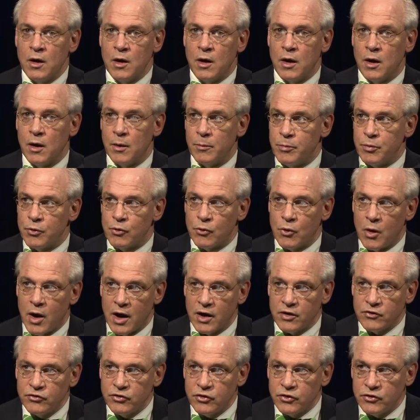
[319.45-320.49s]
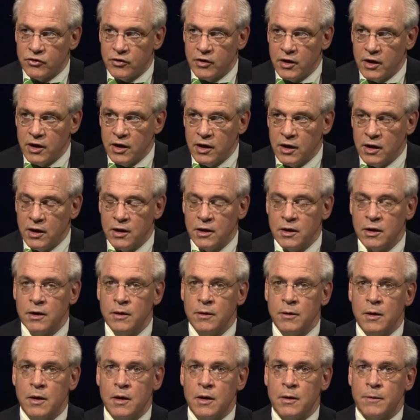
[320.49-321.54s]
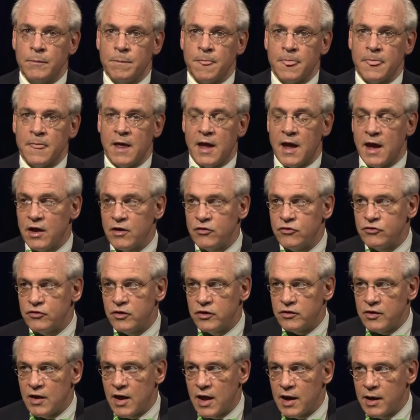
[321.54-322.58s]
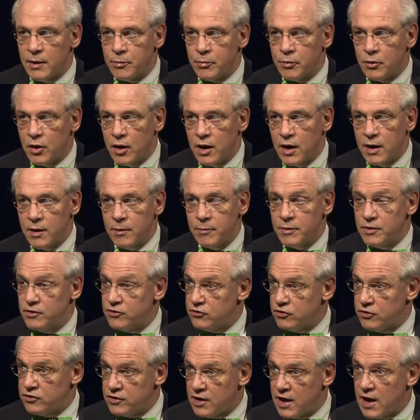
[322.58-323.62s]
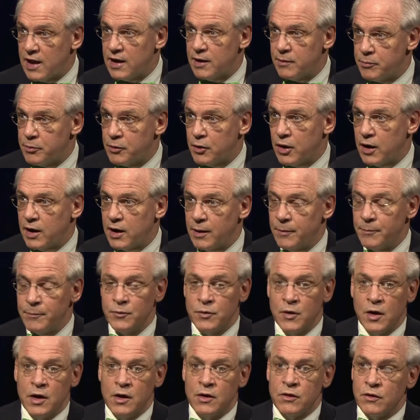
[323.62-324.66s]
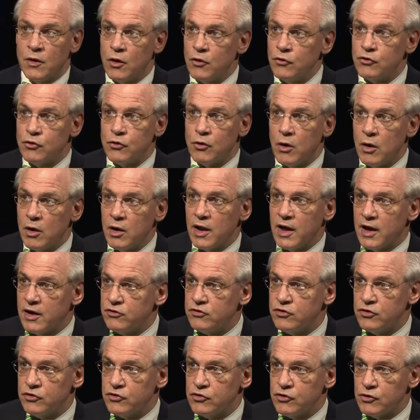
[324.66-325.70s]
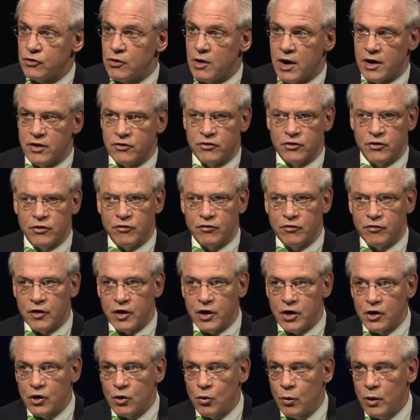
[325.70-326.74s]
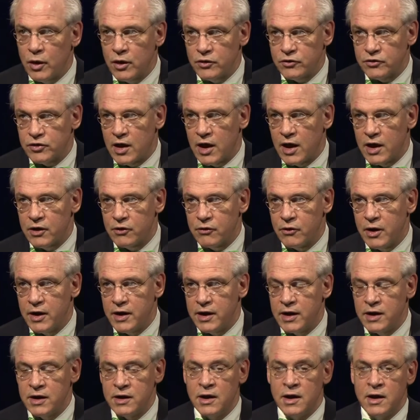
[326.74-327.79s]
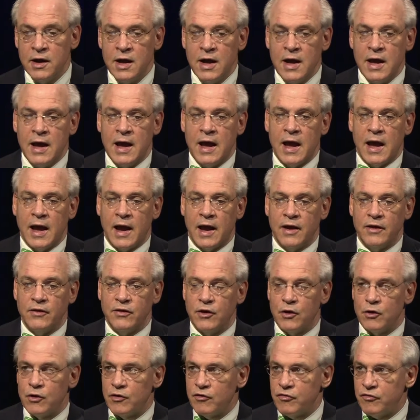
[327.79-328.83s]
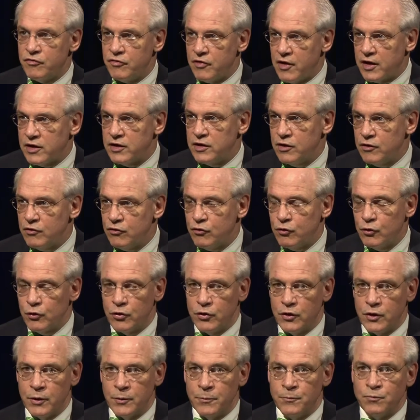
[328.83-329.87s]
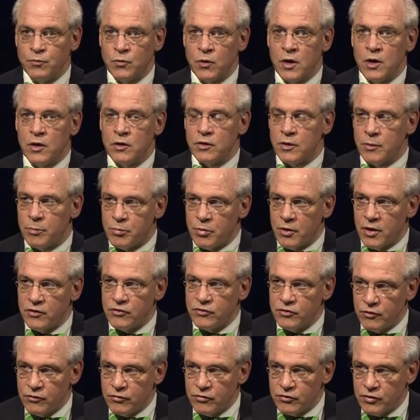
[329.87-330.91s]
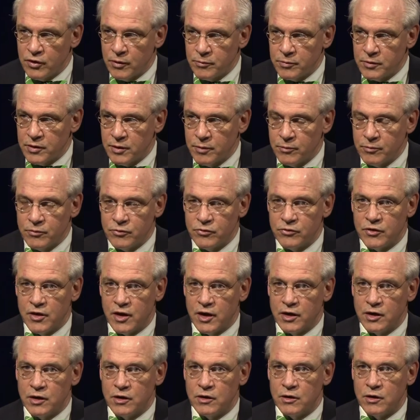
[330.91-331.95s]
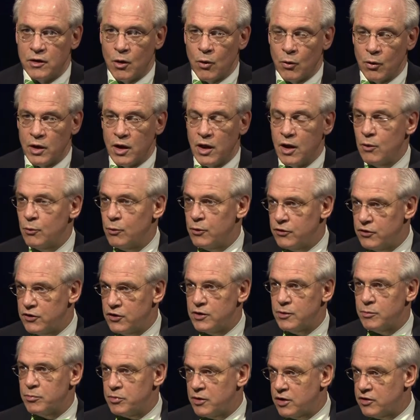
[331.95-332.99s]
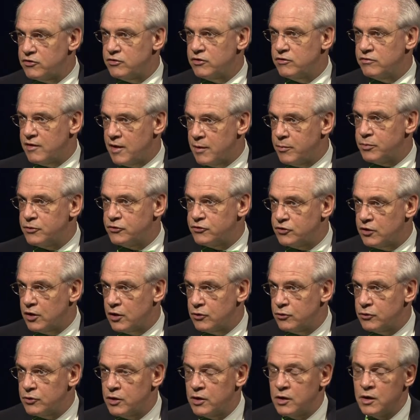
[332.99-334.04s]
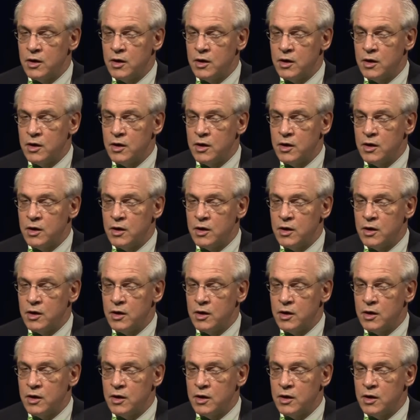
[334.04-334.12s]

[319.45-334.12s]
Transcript: uh, paroxetine, escitalopram, and citalopram. Those are all SSRIs. They're very well tolerated and they're effective for the depressive symptoms that go along with a depressive episode.